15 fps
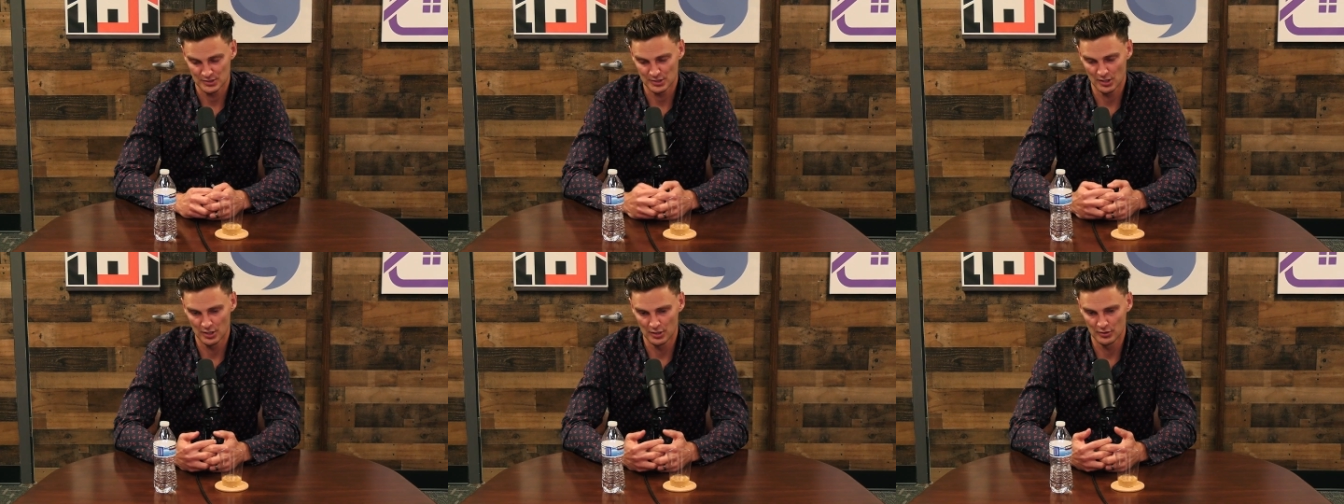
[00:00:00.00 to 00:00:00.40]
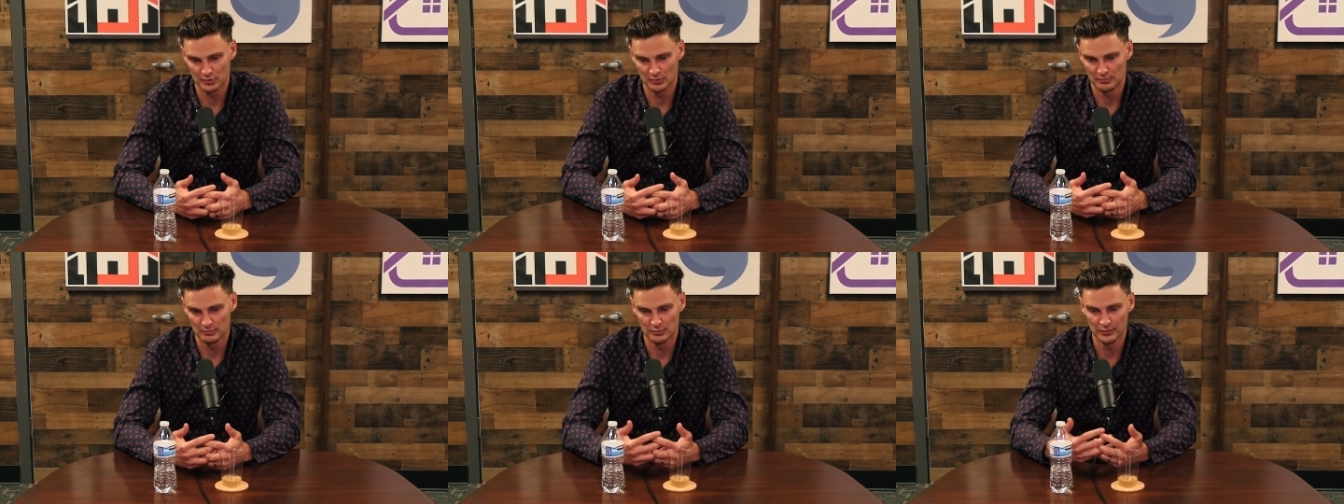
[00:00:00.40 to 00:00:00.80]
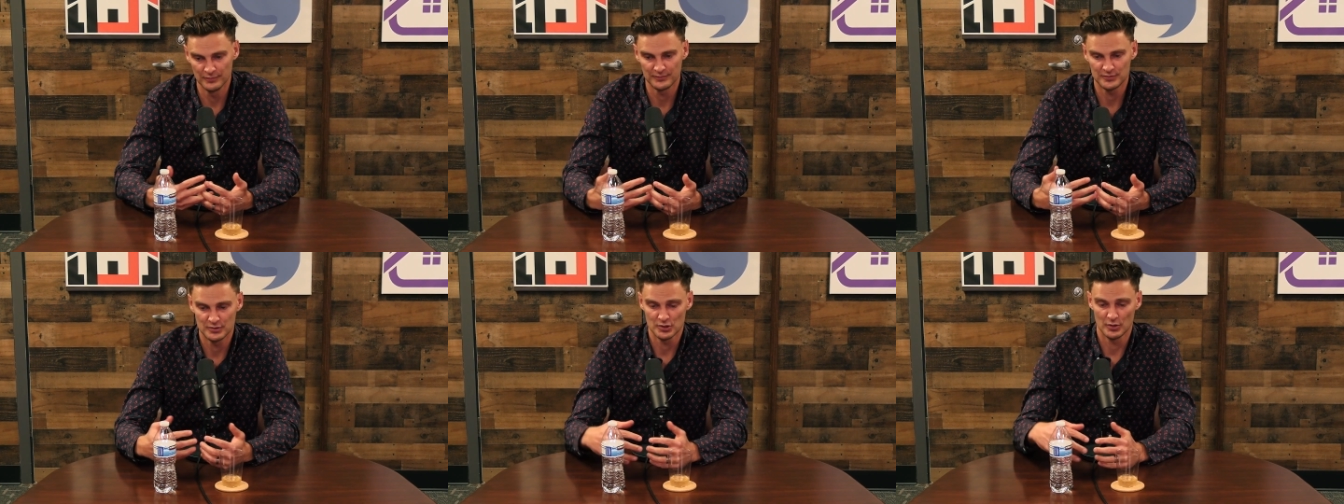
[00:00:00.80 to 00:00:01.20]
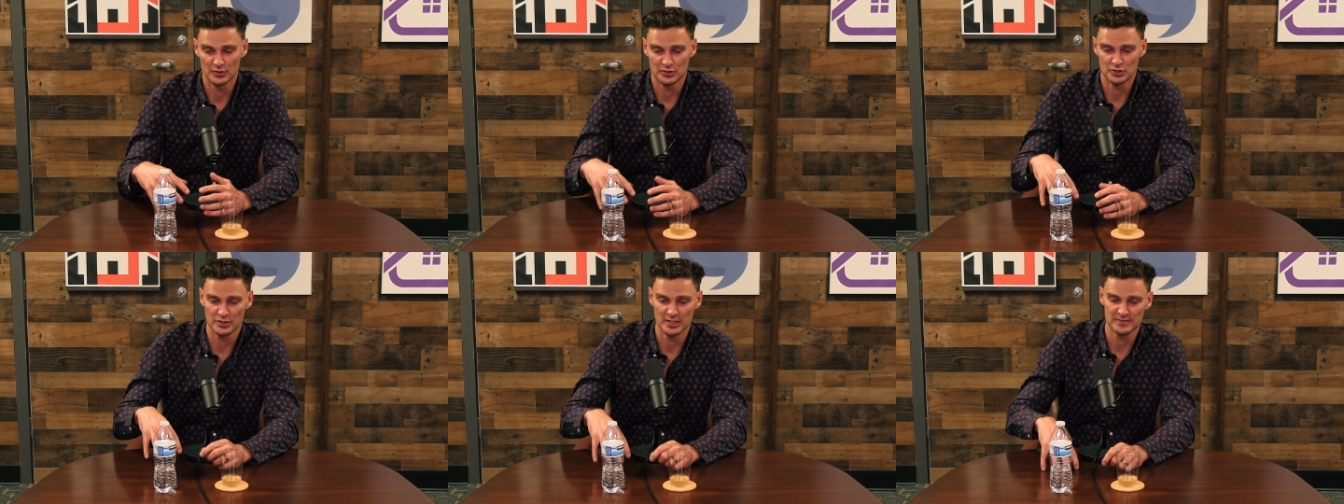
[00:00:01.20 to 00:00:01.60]
So moved, so
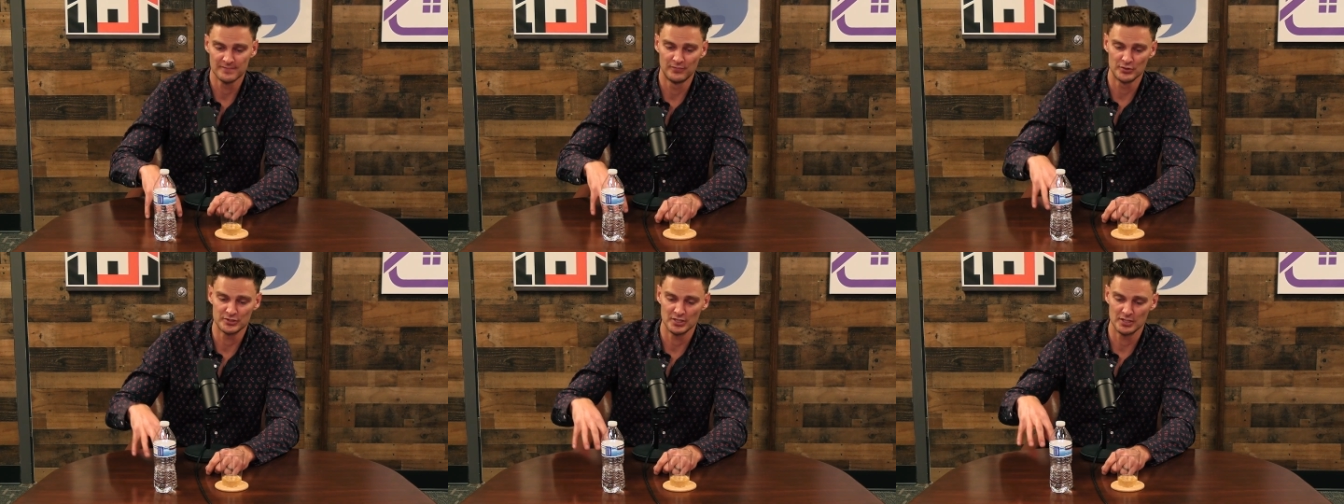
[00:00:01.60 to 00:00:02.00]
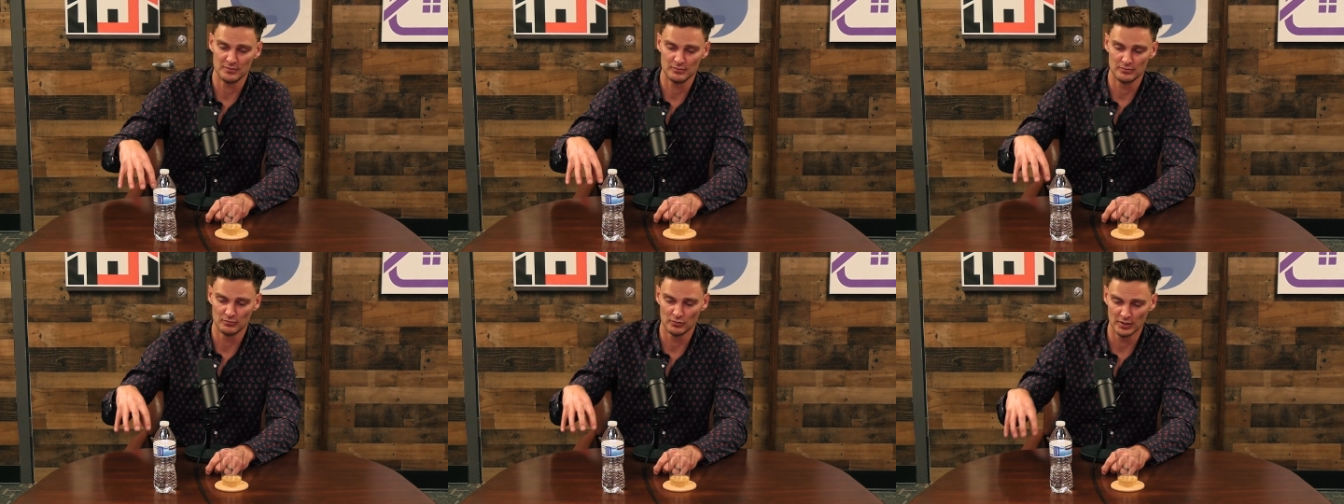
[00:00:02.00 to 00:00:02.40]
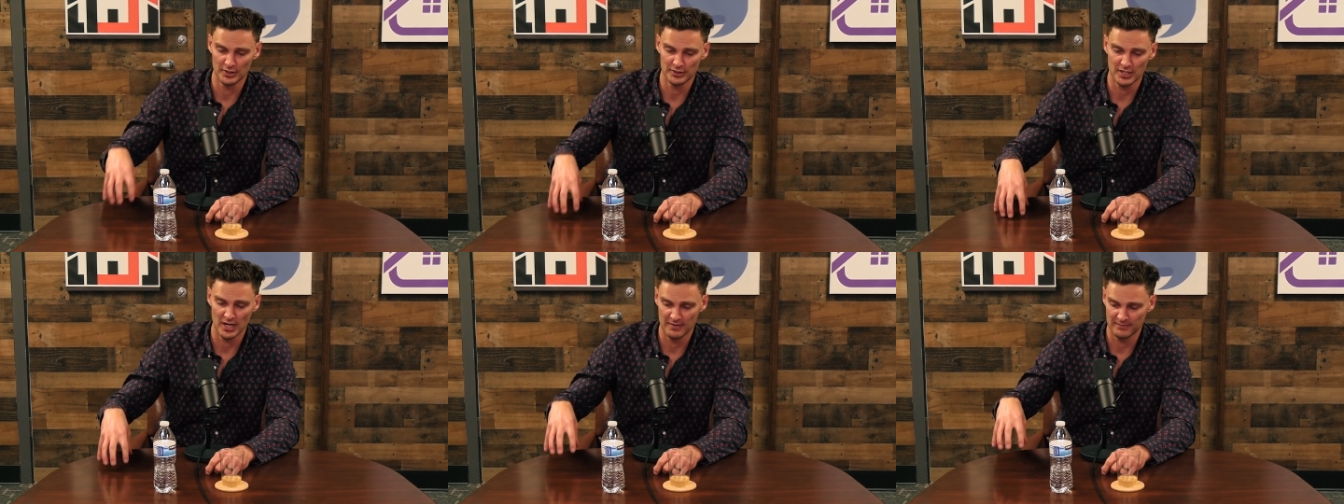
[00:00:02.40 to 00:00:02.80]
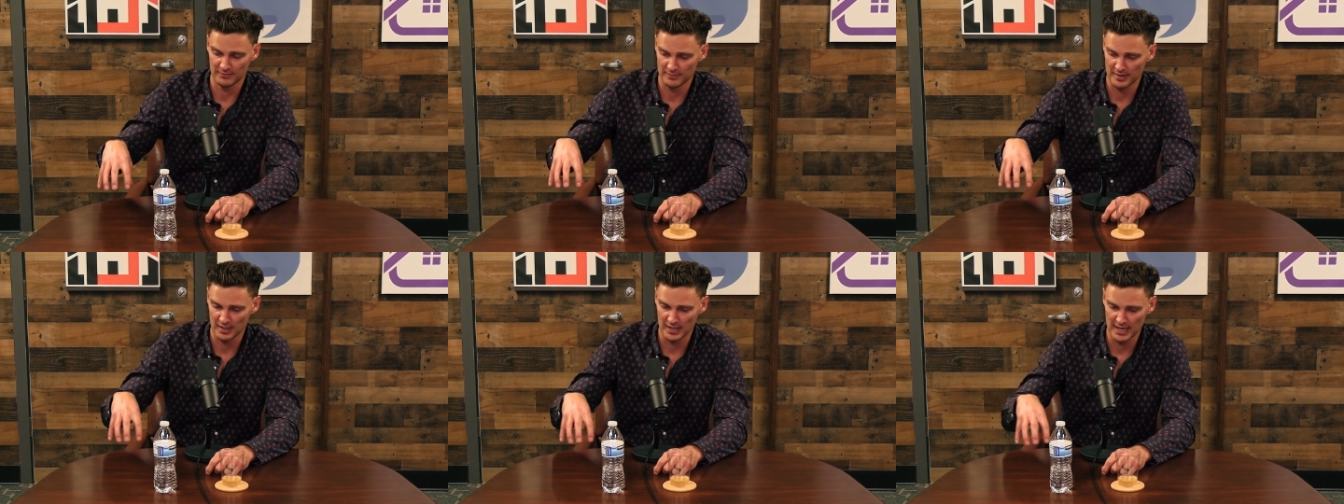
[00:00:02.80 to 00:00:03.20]
two thousand fourteen, relocate
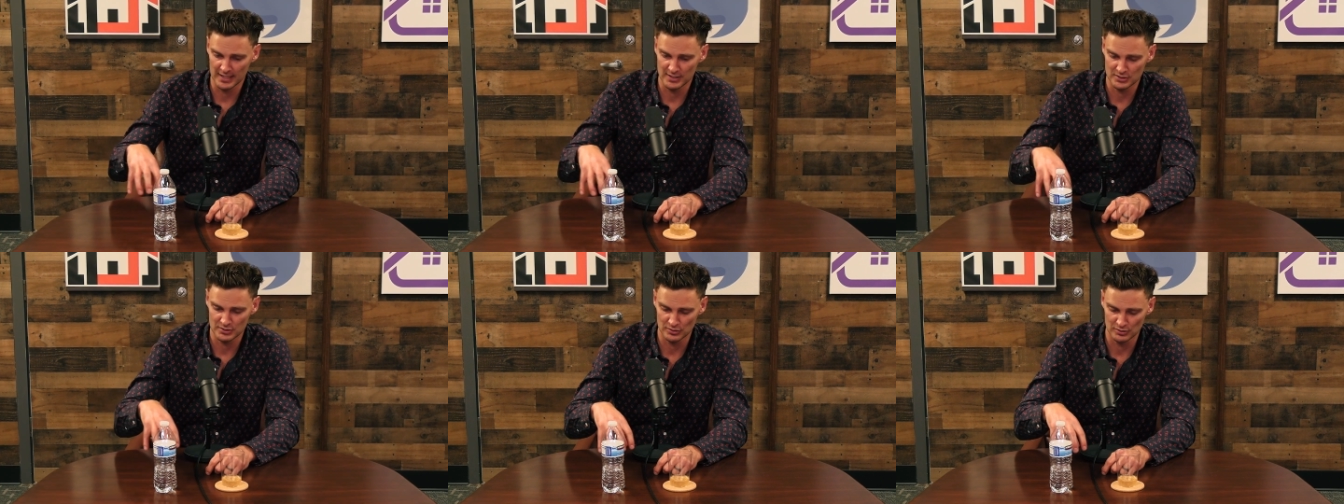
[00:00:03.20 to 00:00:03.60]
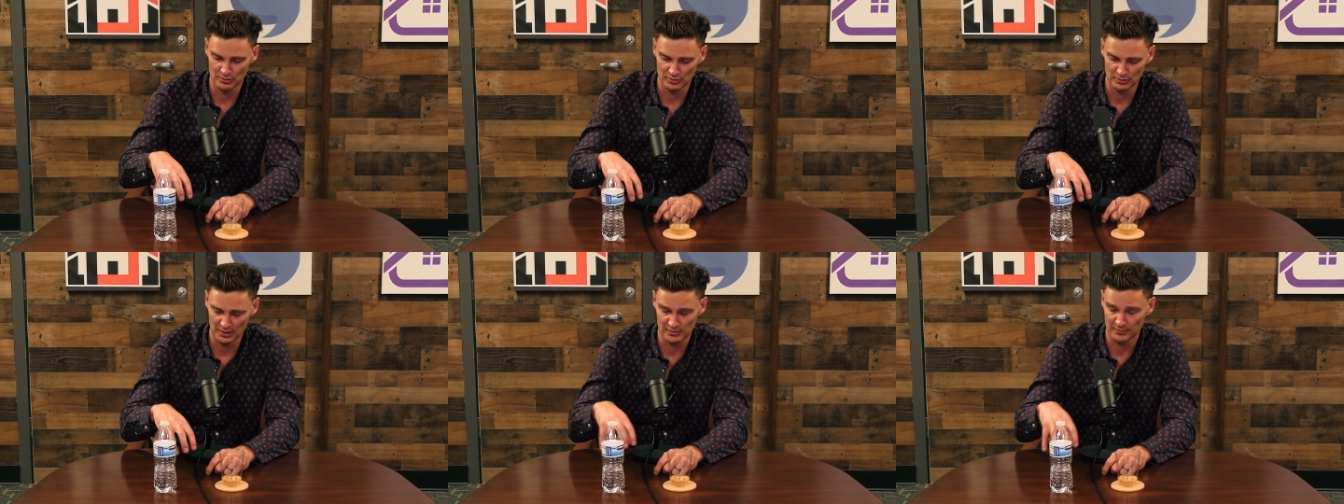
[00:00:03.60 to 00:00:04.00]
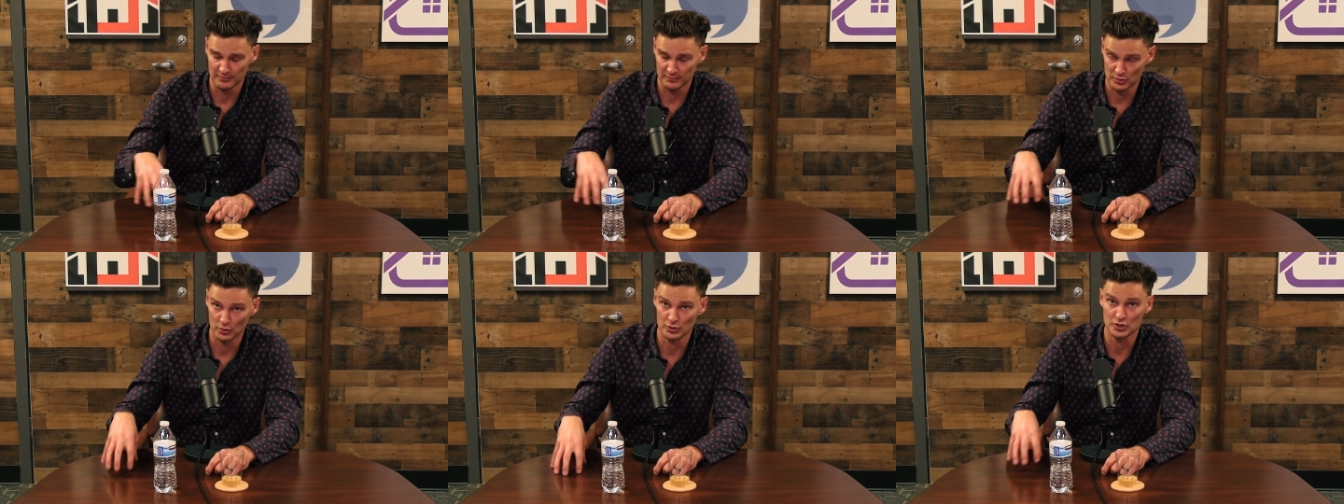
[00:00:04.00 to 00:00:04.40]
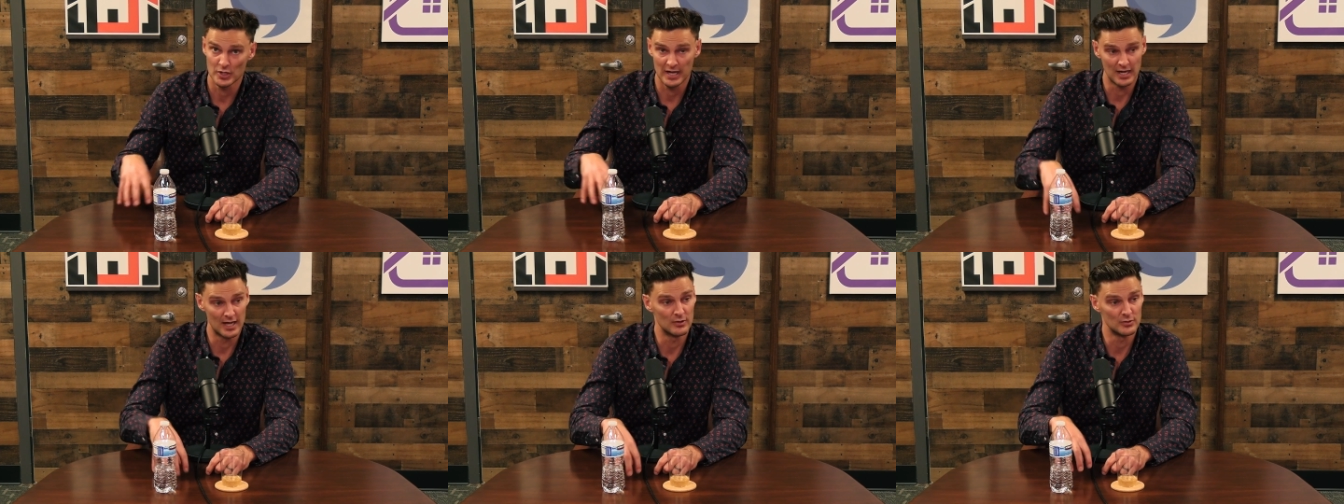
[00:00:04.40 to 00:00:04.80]
from L A to, oh, sorry, New York to
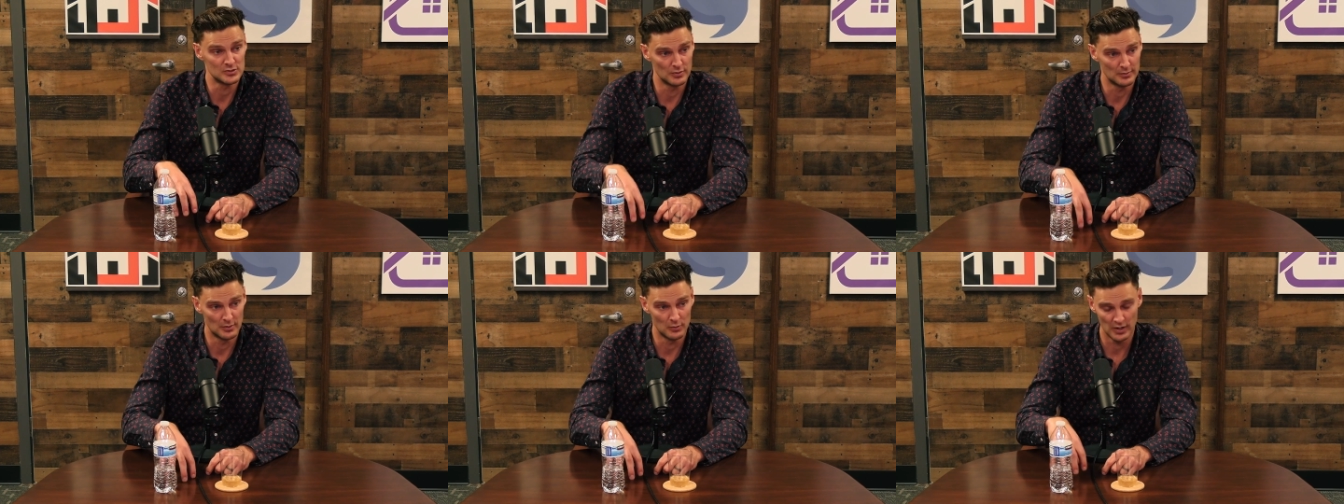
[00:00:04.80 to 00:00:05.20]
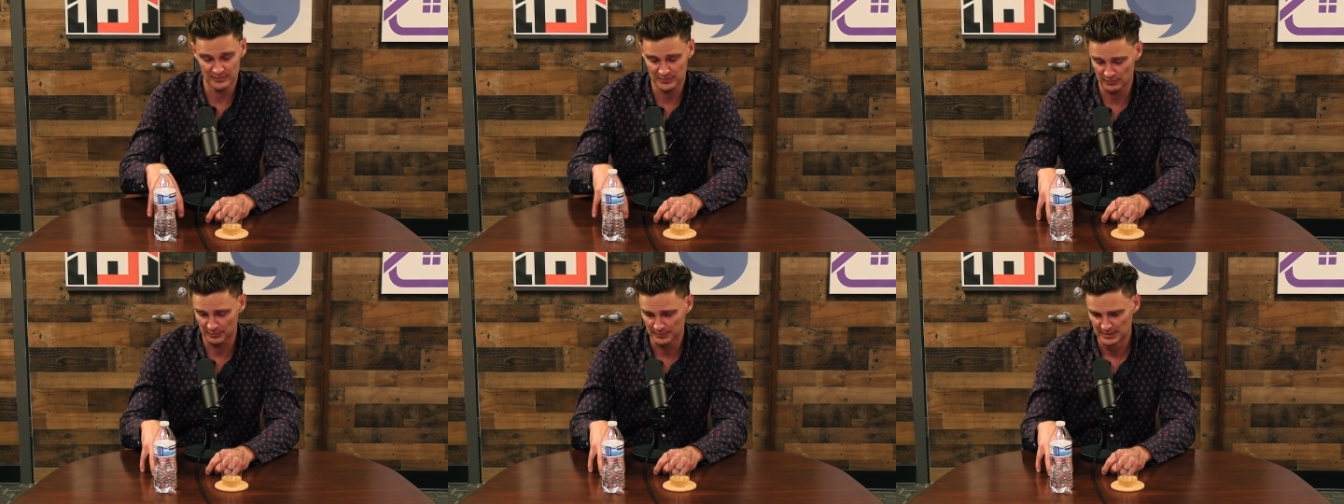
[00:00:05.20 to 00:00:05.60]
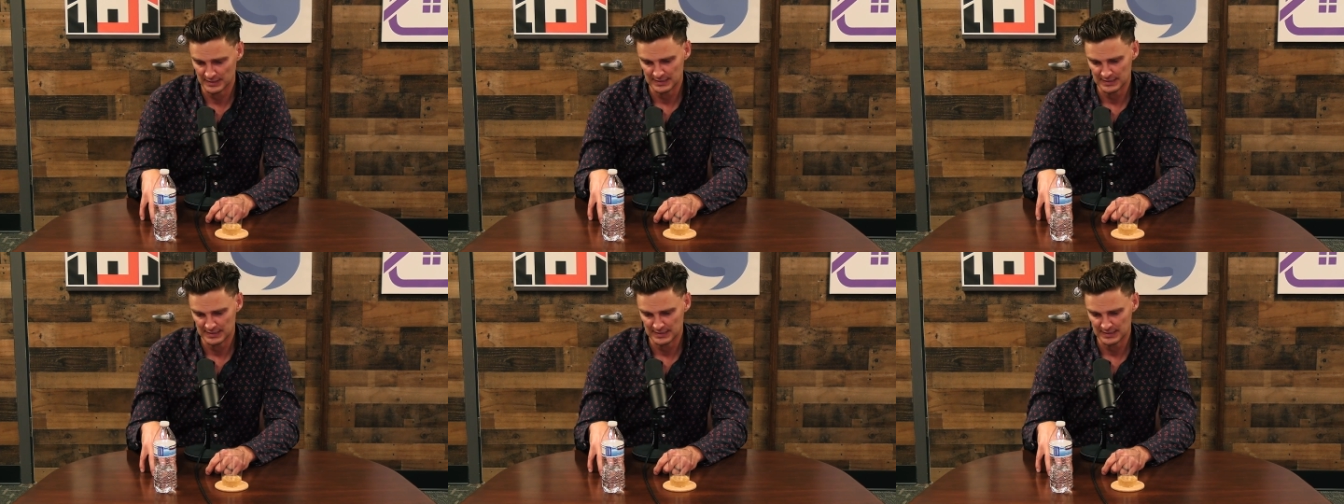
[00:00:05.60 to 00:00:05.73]
L A was where my wife's from.